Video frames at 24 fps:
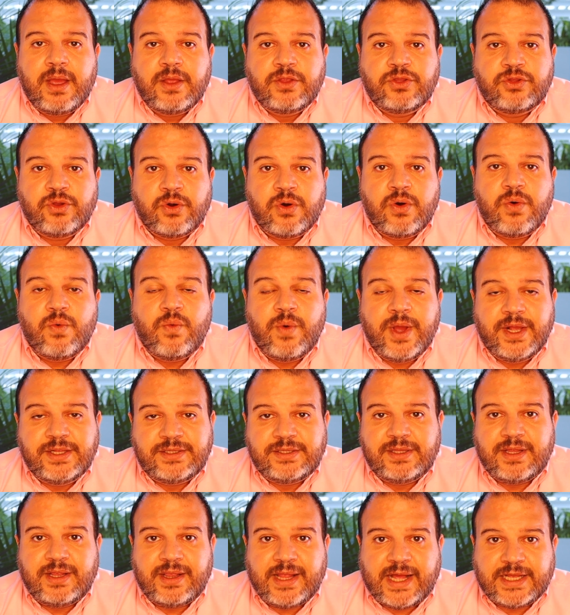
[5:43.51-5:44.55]
Don't wait
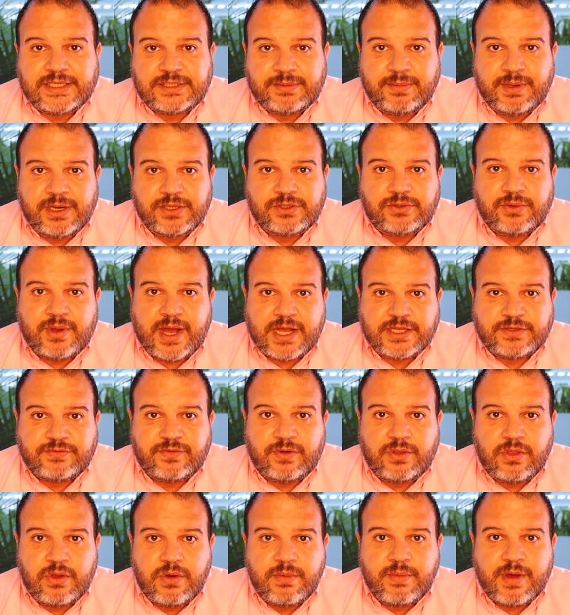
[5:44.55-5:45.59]
till the last minute to ask for a
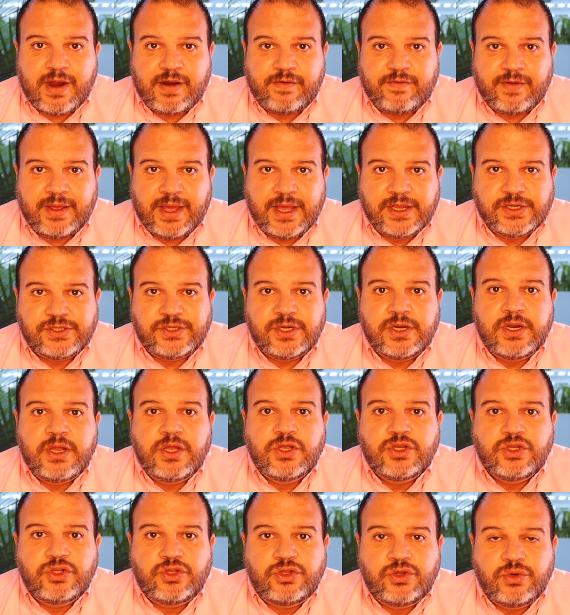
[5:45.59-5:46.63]
loan modification.
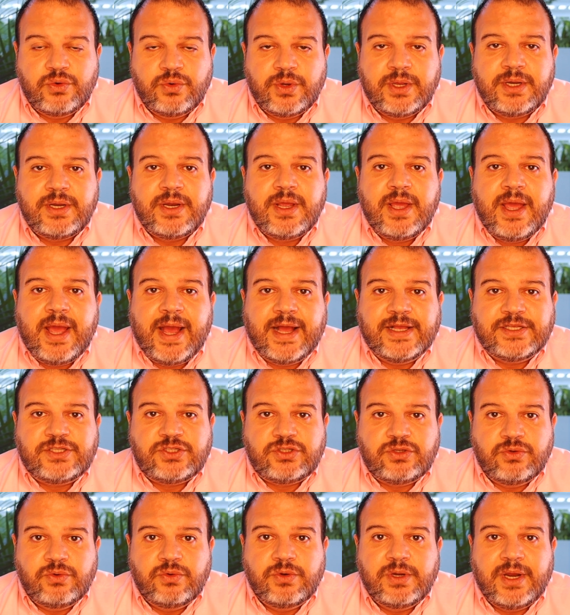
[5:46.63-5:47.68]
Do it as
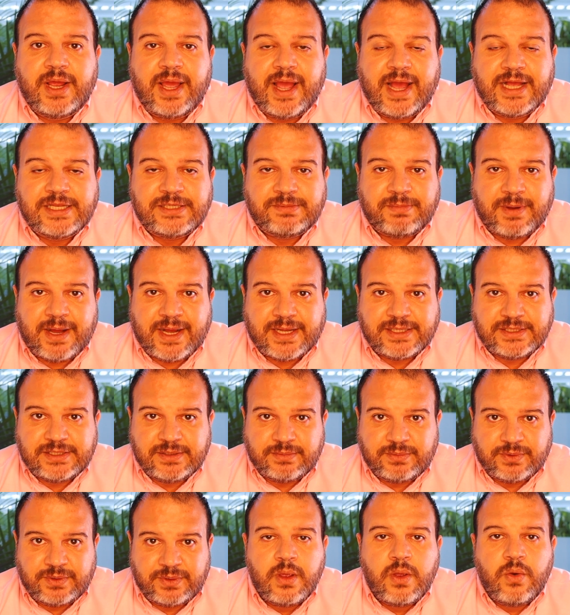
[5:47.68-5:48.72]
soon as
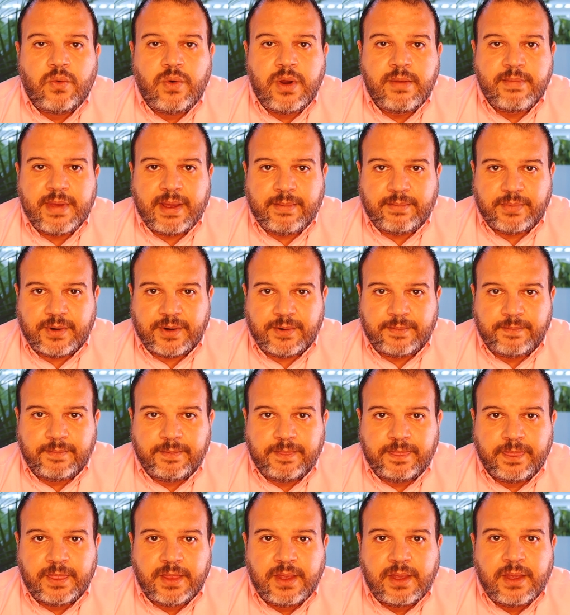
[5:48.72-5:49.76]
possible. Remember,
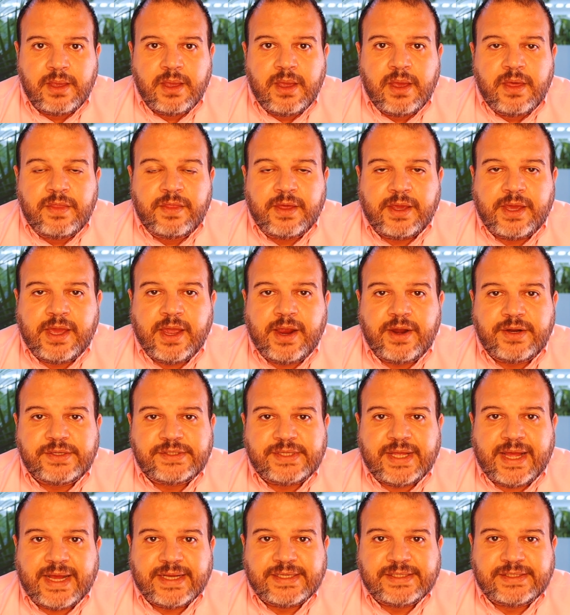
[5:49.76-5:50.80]
the CARES
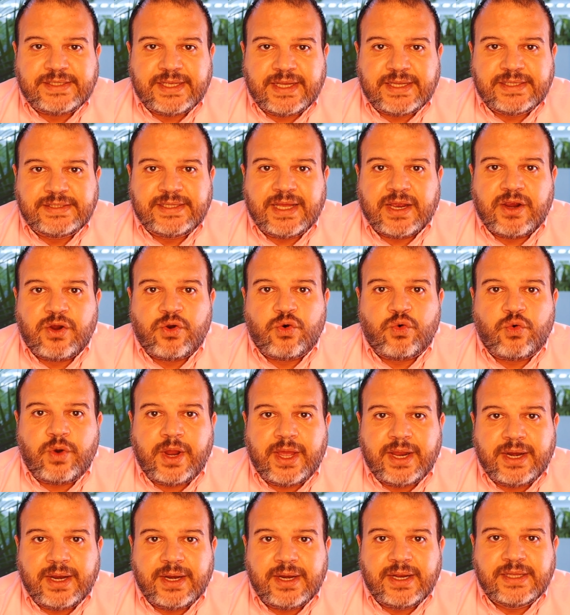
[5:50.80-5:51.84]
Act says that
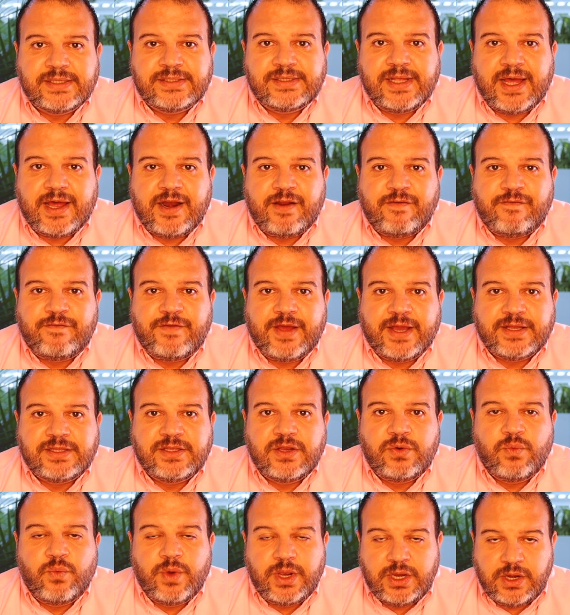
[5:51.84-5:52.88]
credit is not
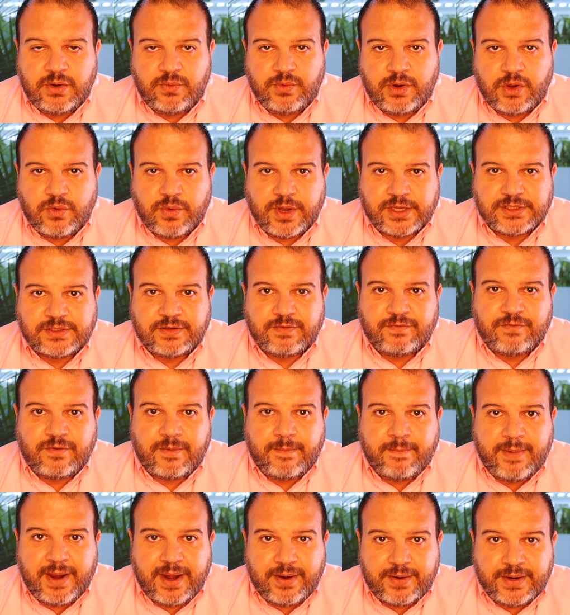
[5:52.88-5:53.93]
affected when you request a
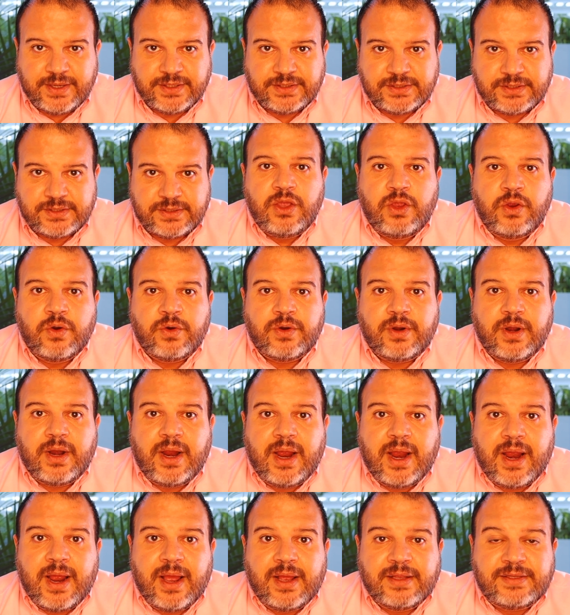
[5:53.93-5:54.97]
forbearance. You're
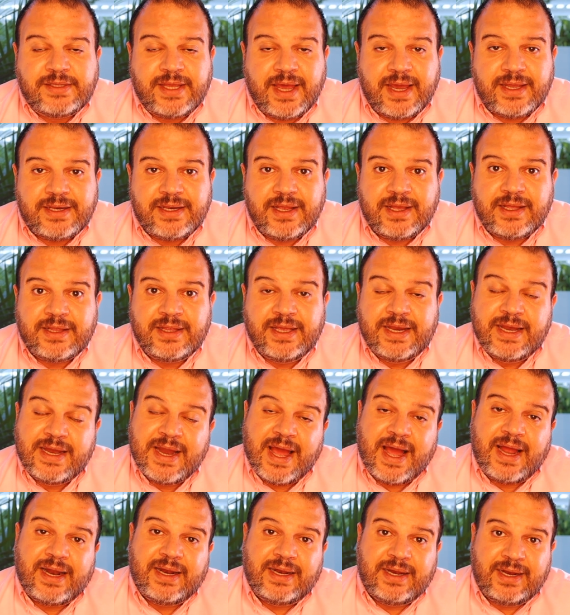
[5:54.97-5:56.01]
technically
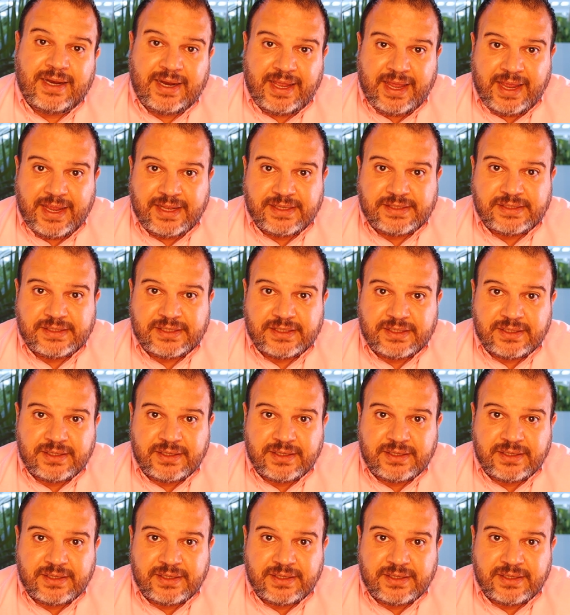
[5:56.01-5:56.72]
not late,